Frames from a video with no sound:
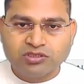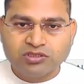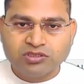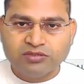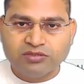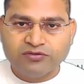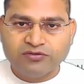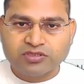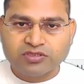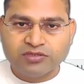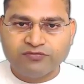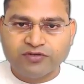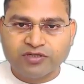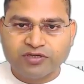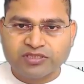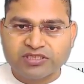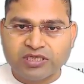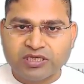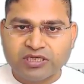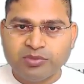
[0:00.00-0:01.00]
so, say for
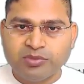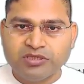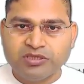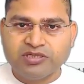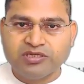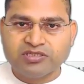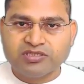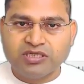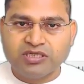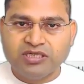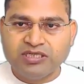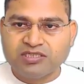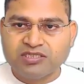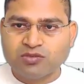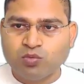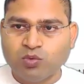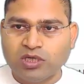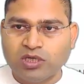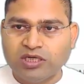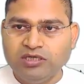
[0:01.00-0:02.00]
example, there is a
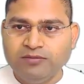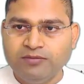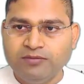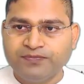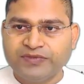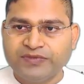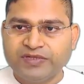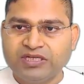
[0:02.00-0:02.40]
list one.